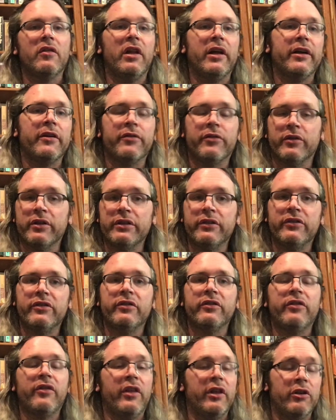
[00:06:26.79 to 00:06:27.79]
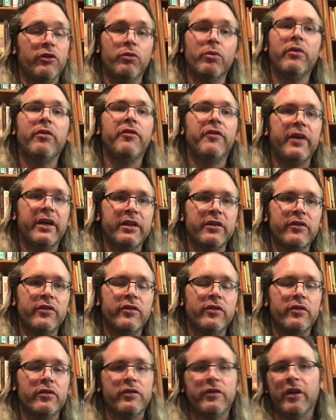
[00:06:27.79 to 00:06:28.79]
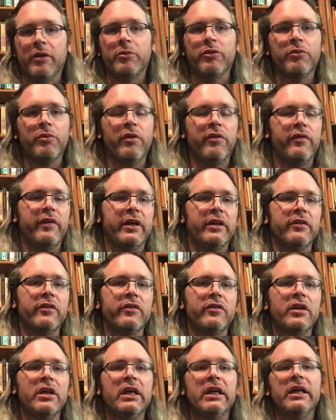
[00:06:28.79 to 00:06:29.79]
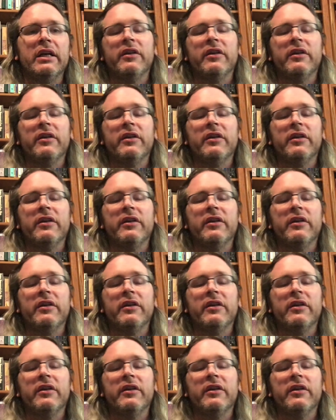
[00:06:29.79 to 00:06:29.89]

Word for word: like for instance things with vents, sabers with vents,